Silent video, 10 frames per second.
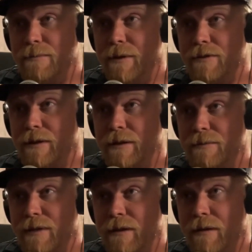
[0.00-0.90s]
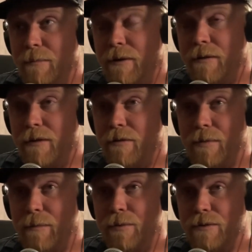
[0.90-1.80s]
Especially selling beer and other
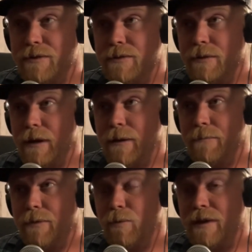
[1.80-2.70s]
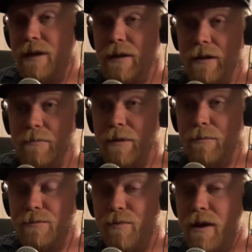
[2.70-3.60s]
people's, retailing other
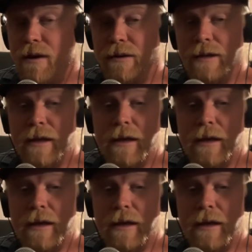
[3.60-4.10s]
people's product.